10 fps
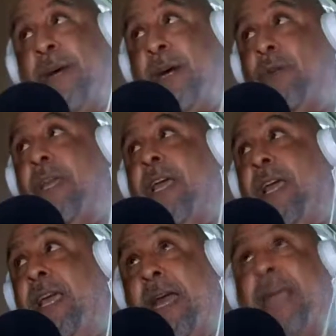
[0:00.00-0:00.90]
out
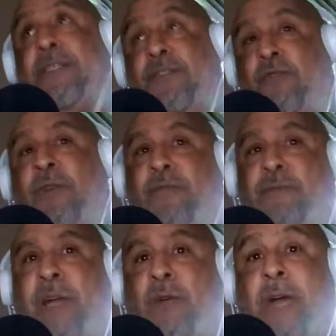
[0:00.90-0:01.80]
and I could stream from
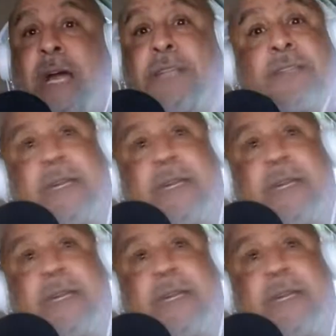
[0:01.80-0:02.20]
my garage.